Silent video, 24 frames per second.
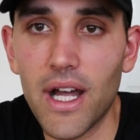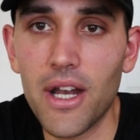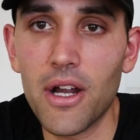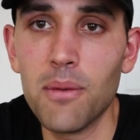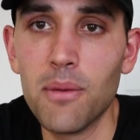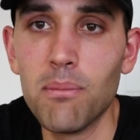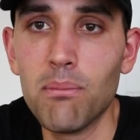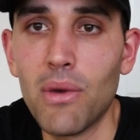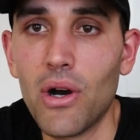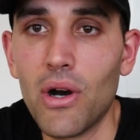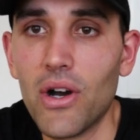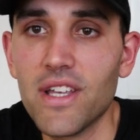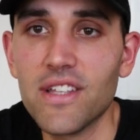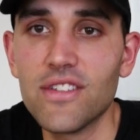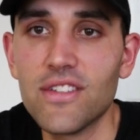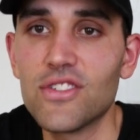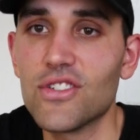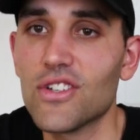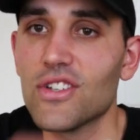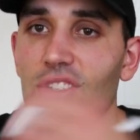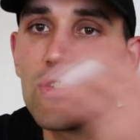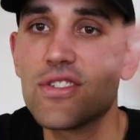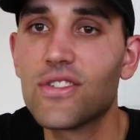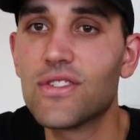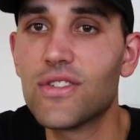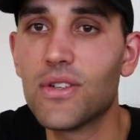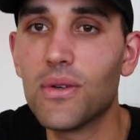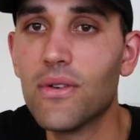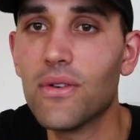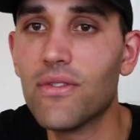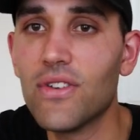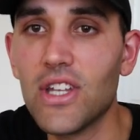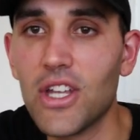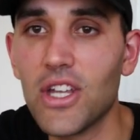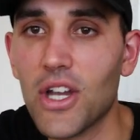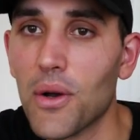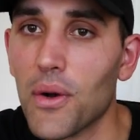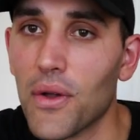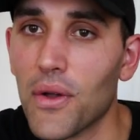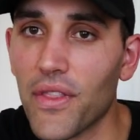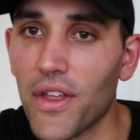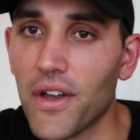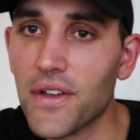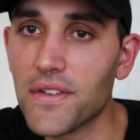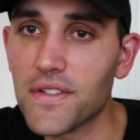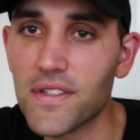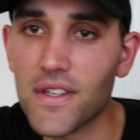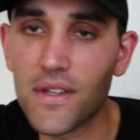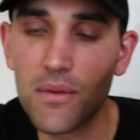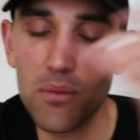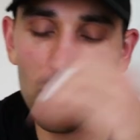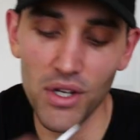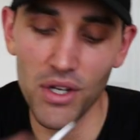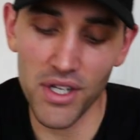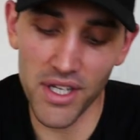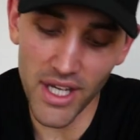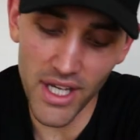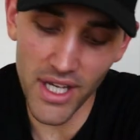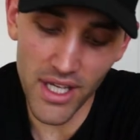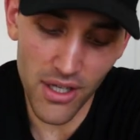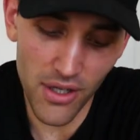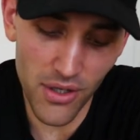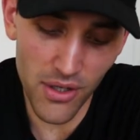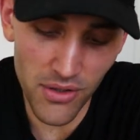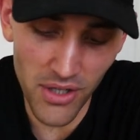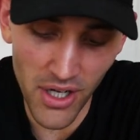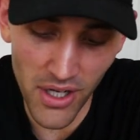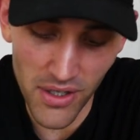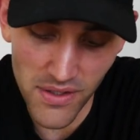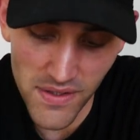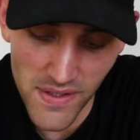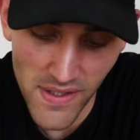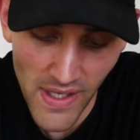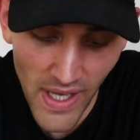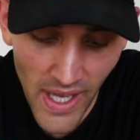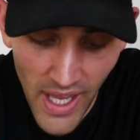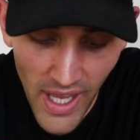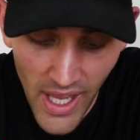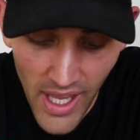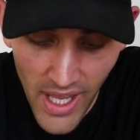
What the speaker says: and I might just do a video on those one day, who knows.